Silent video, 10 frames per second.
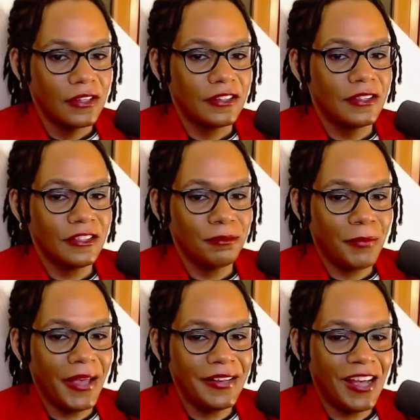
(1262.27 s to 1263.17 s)
This
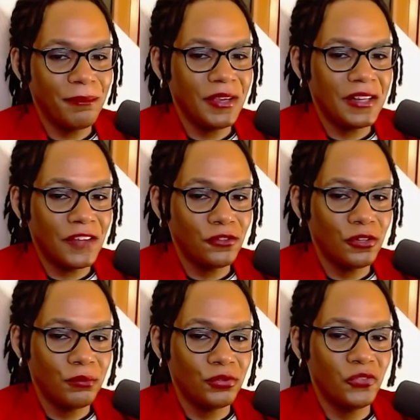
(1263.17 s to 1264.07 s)
might not be enough to
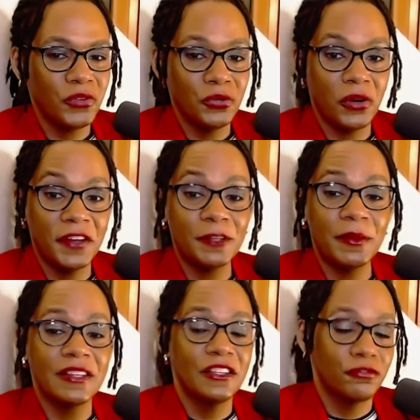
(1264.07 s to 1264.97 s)
improve when you are
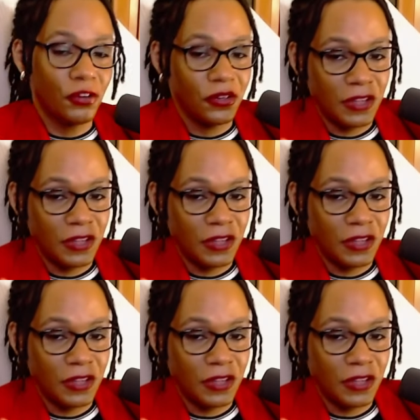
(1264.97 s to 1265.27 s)
intermediate. He's wrong.